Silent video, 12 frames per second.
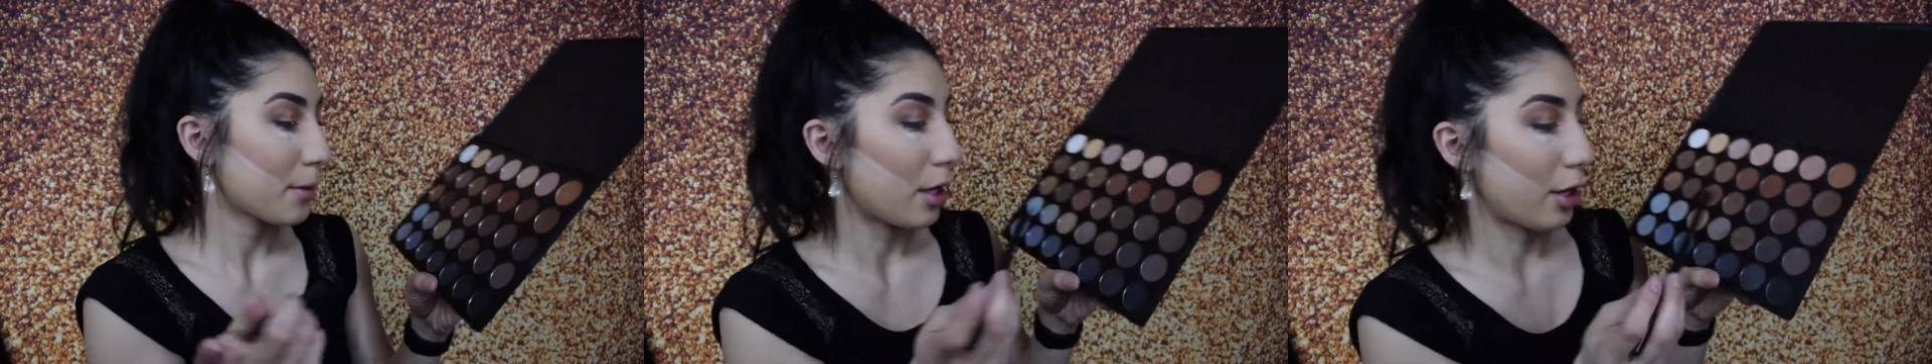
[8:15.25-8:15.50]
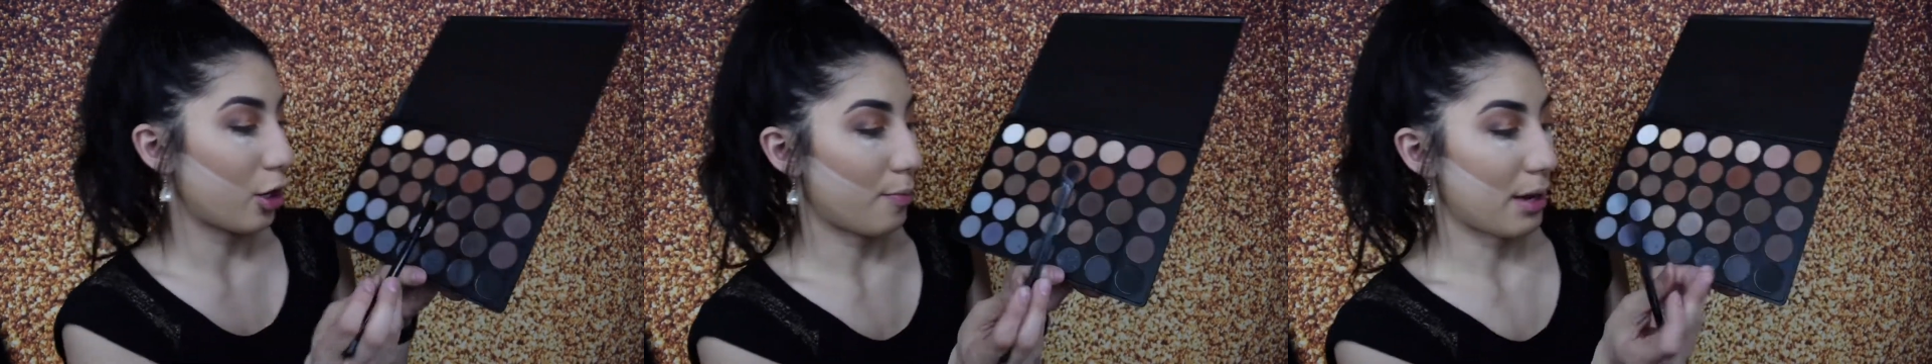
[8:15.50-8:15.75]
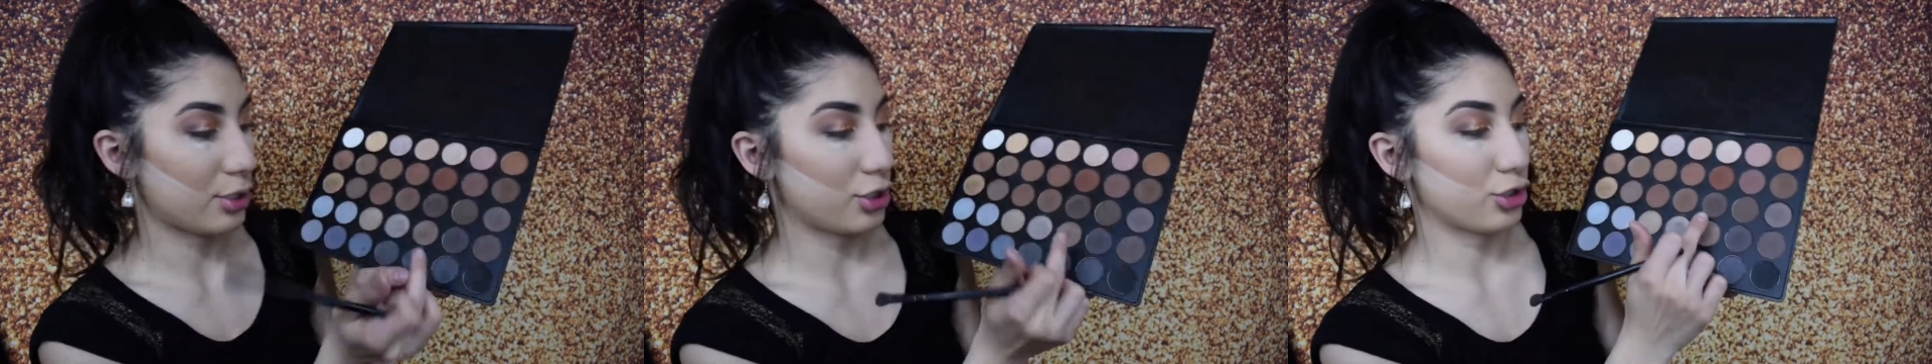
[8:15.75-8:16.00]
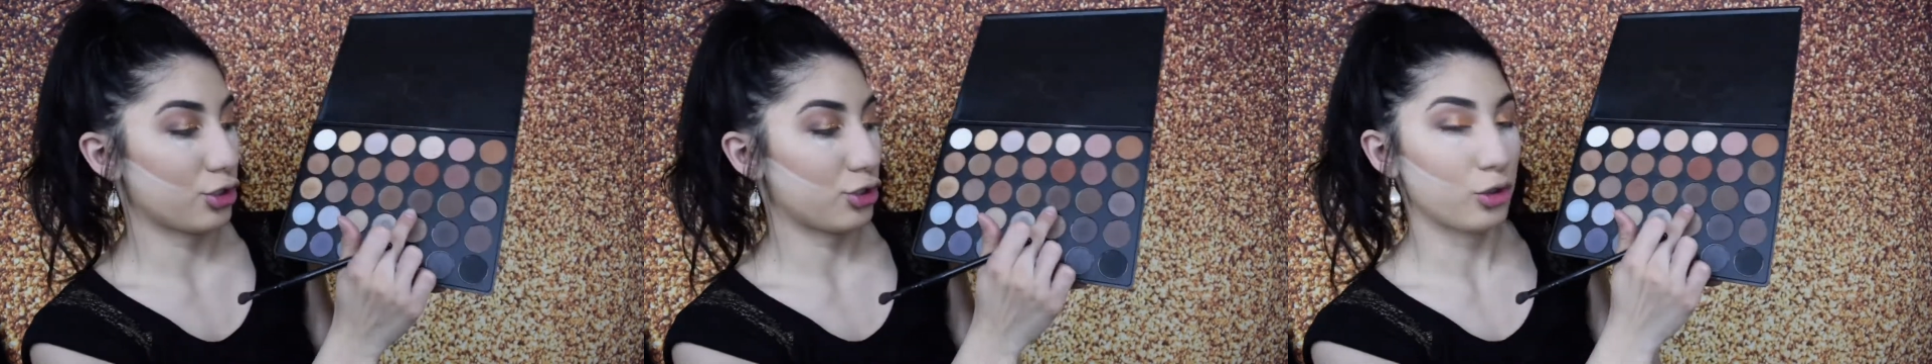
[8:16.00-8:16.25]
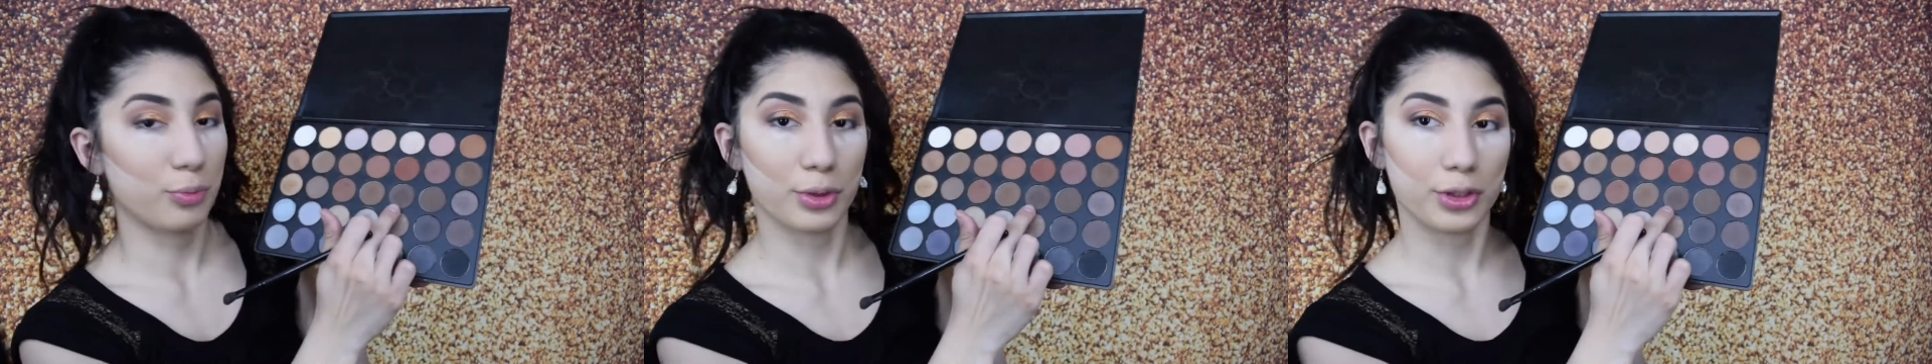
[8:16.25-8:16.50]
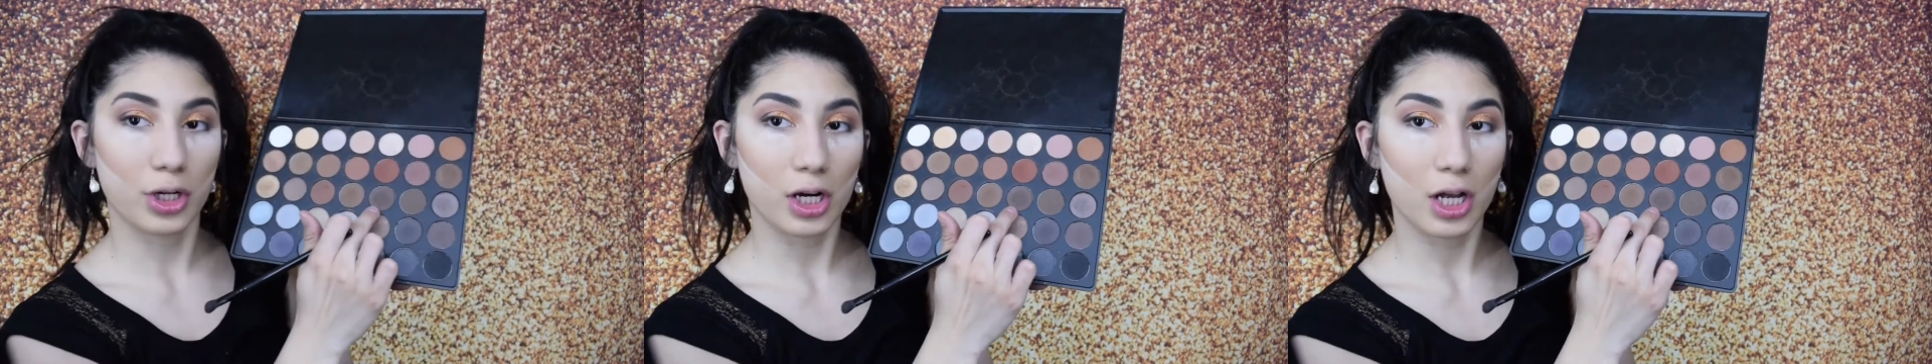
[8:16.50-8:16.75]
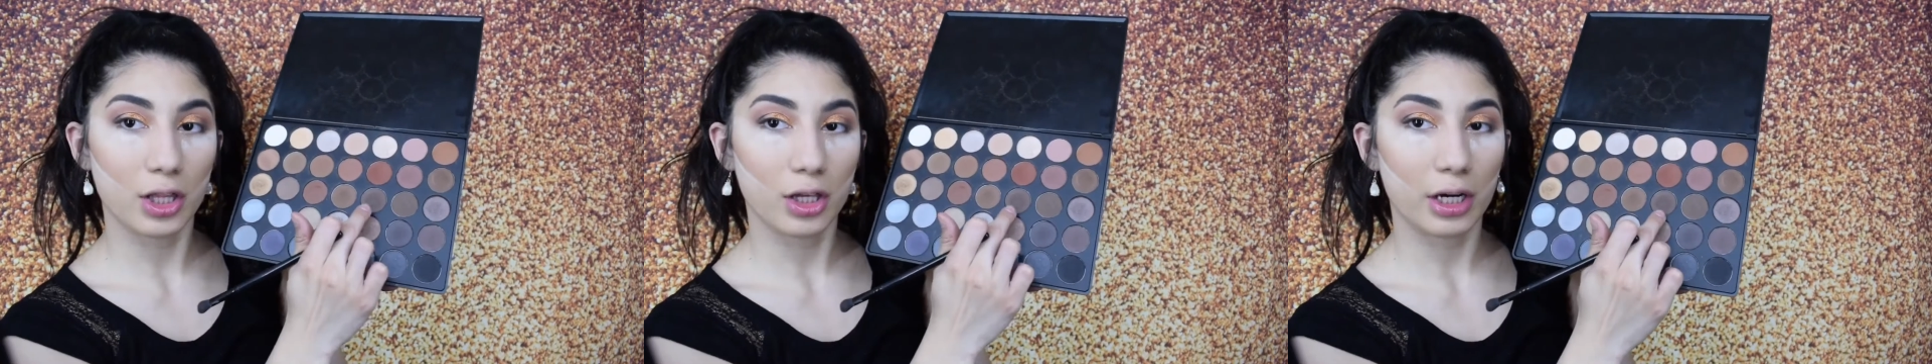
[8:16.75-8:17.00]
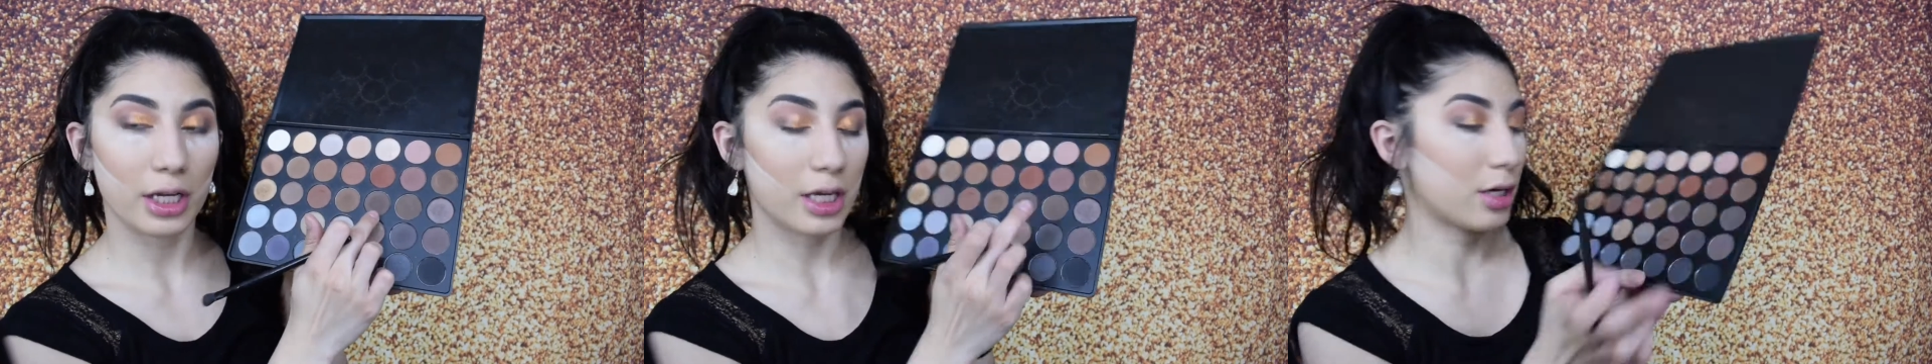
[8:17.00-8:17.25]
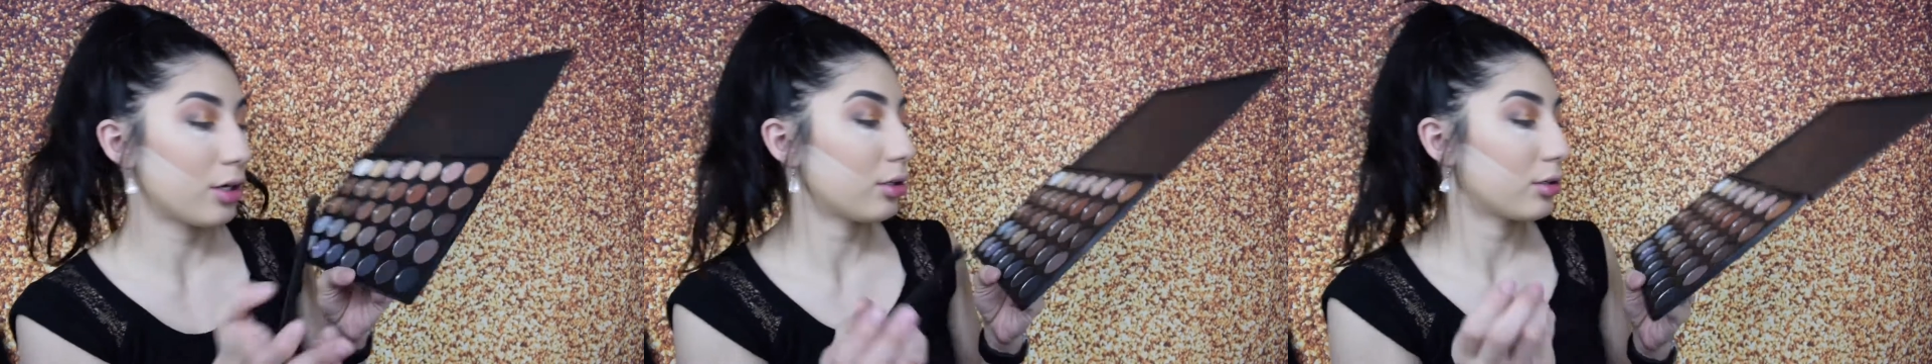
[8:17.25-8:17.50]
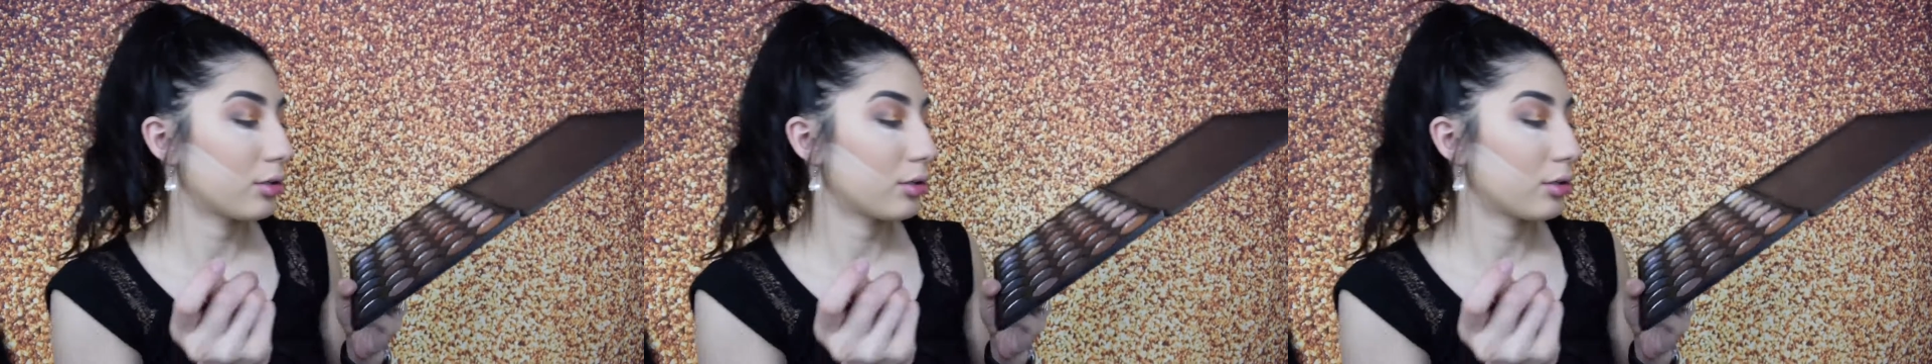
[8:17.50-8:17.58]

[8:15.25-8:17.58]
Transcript: and go back to your super dark color right here,